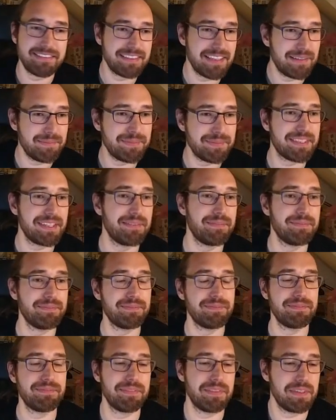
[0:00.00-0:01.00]

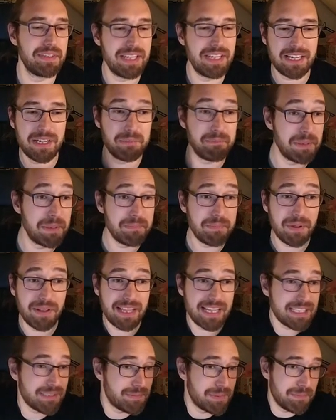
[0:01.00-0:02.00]
some like on
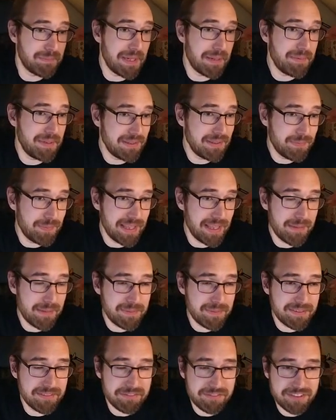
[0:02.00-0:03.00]
Pinball Expo. Maybe it will
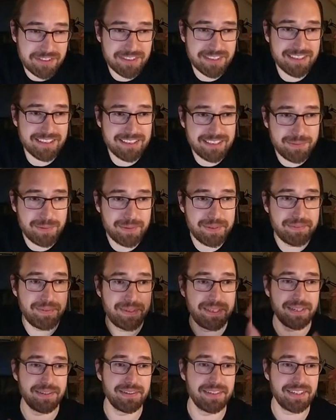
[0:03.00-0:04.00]
happen physically.
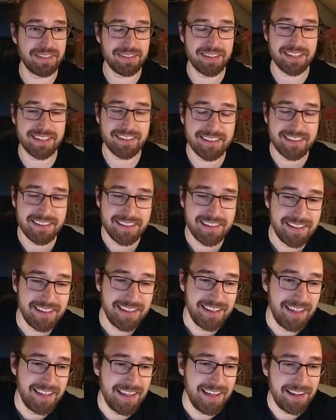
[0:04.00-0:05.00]
We don't know yet,
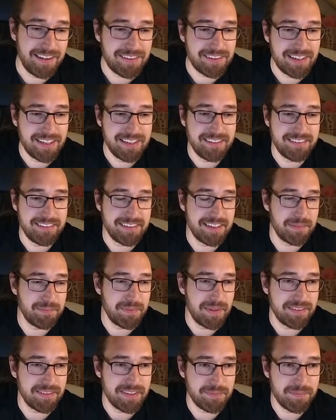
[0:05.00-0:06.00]
or in
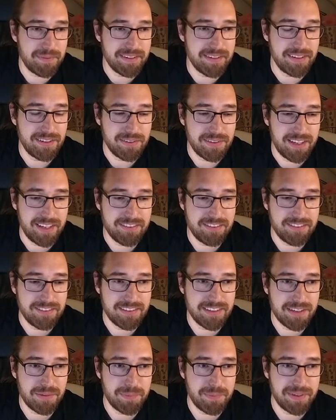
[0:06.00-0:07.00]
some other
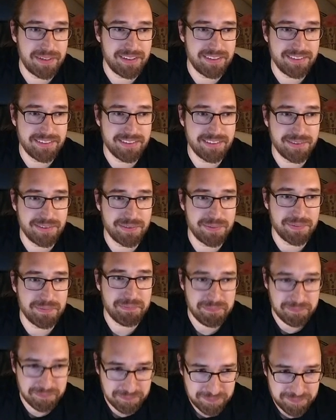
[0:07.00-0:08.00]
location somewhere.
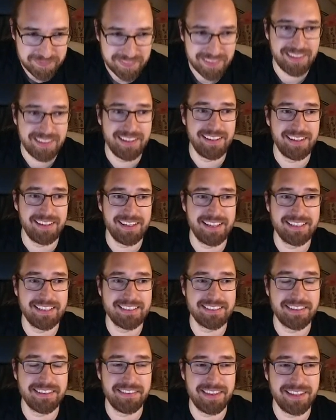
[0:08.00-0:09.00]
So,
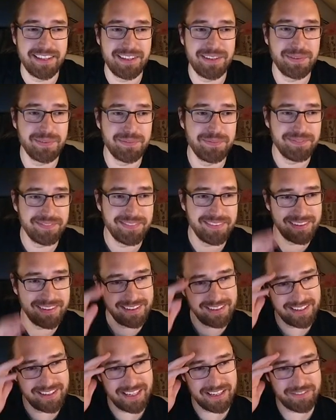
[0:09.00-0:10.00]
guys, thank you.
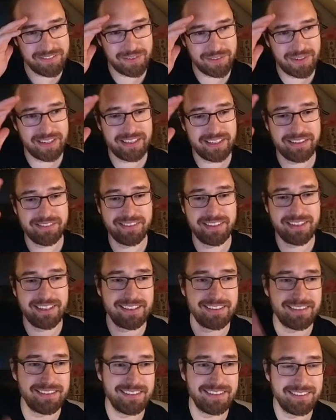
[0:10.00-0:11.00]
Have a great
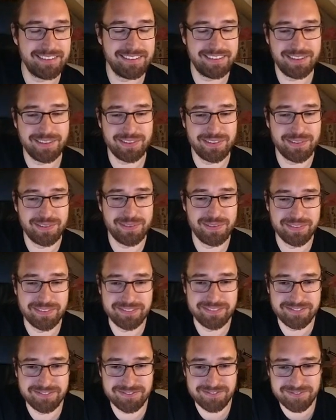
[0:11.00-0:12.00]
evening. See you
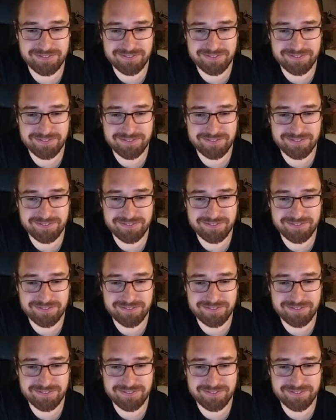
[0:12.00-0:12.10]
soon.